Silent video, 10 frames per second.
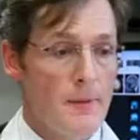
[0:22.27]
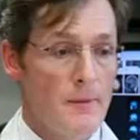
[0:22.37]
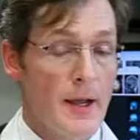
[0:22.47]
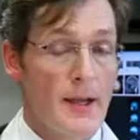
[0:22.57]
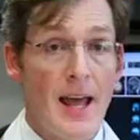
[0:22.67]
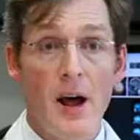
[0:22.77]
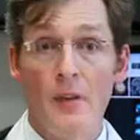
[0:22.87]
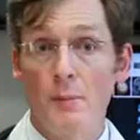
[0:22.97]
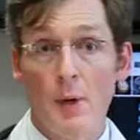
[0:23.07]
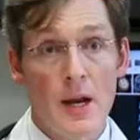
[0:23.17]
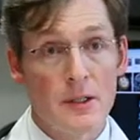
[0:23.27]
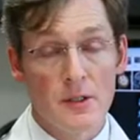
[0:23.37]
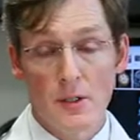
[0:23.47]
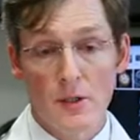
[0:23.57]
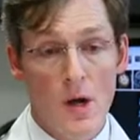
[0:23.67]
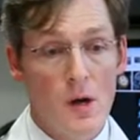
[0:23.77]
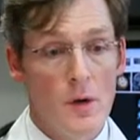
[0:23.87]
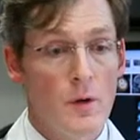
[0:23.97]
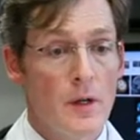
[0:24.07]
They allow the brain to grow.